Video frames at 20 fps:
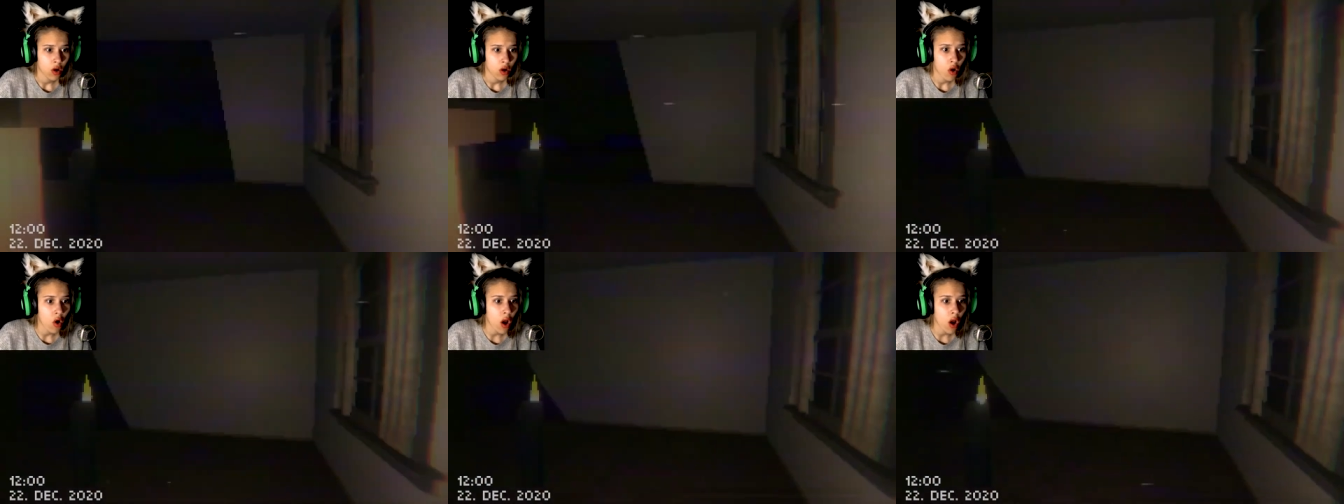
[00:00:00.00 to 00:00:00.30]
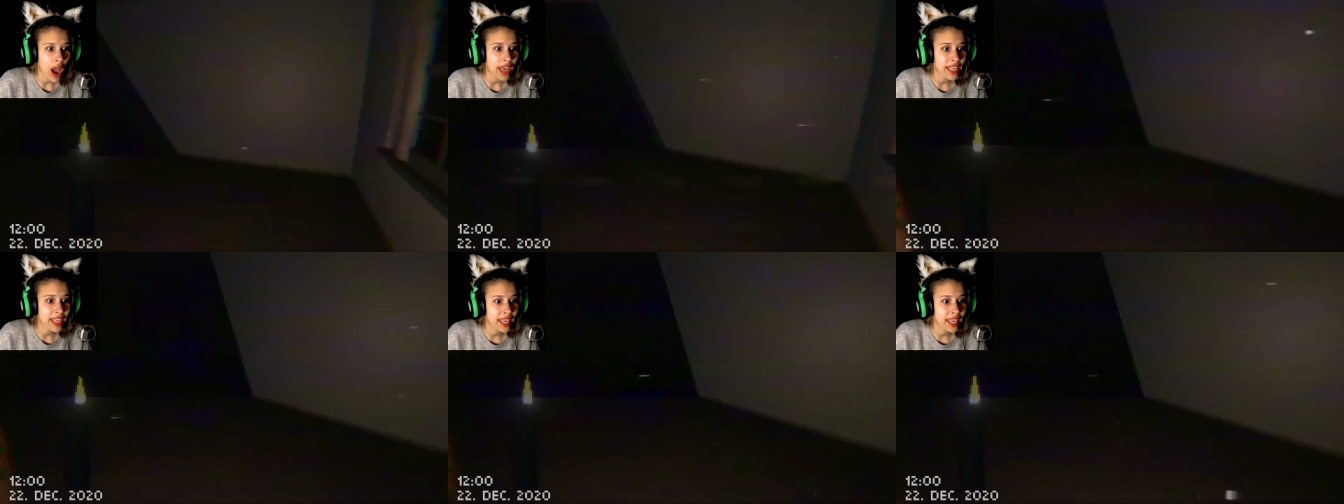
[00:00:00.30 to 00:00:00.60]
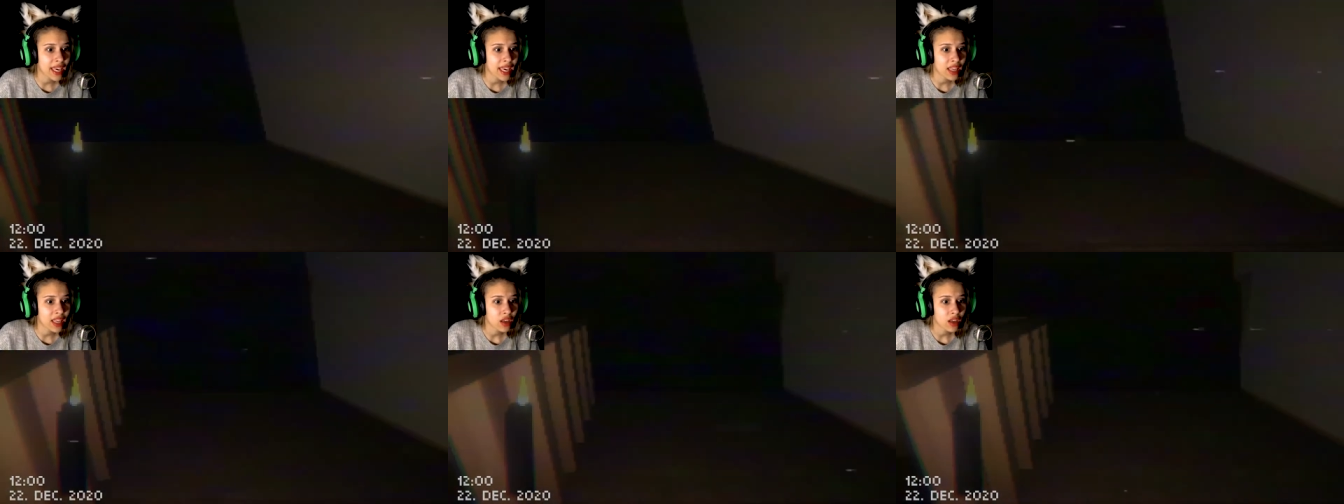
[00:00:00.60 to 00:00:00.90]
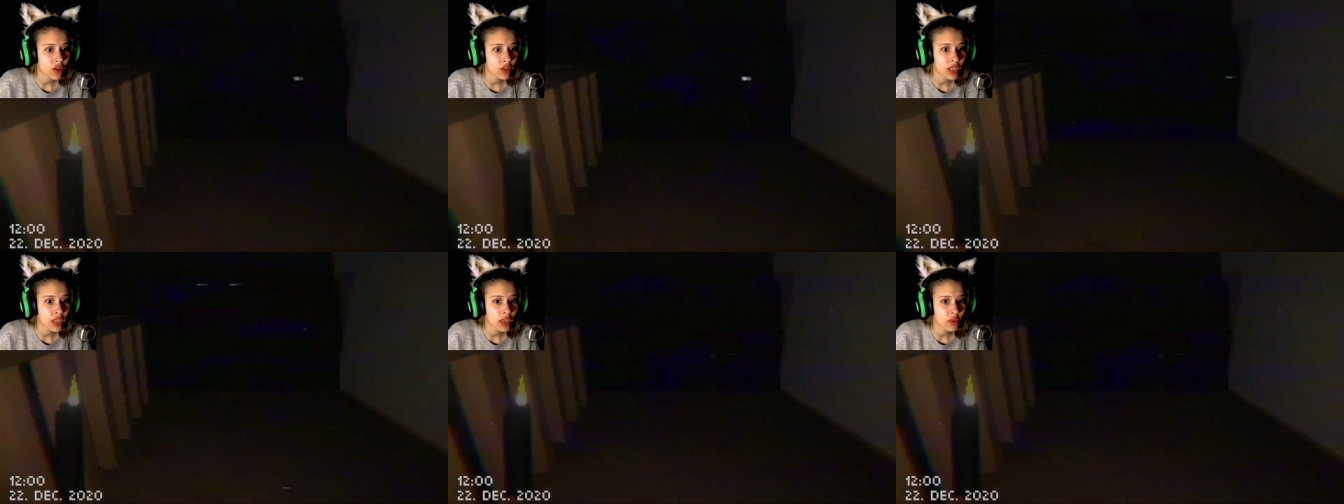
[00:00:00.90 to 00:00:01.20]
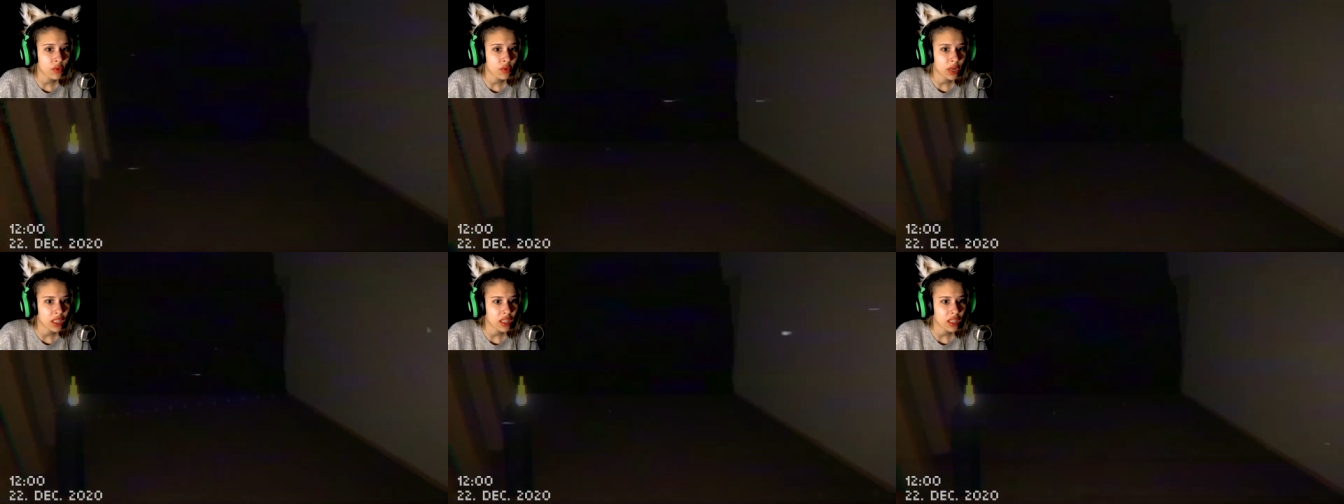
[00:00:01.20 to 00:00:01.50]
Oh, I can! Okay,
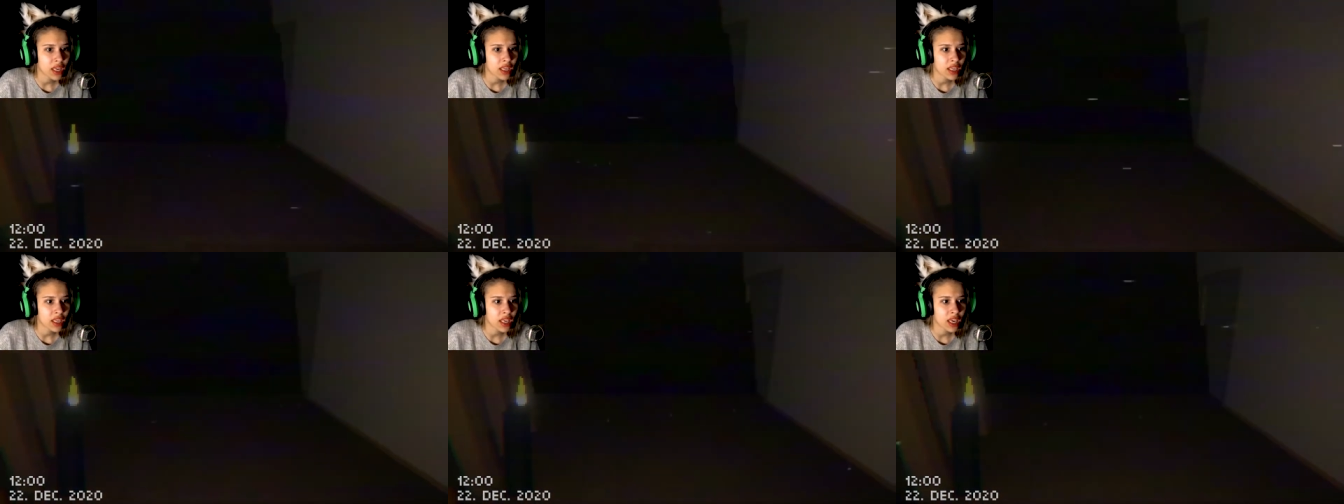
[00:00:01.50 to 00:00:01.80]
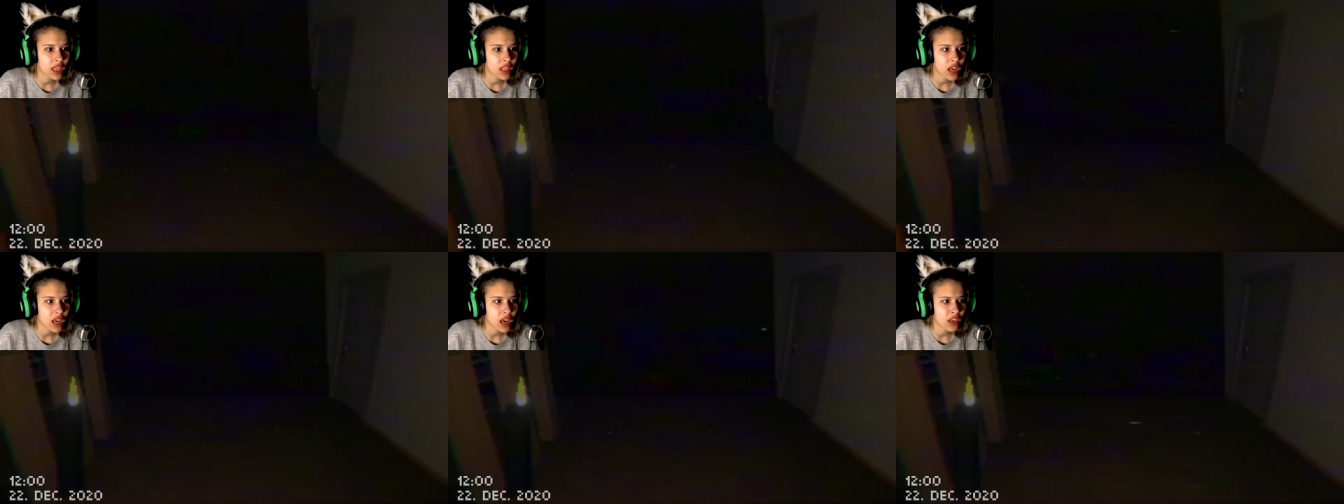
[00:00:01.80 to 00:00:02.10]
great, I can.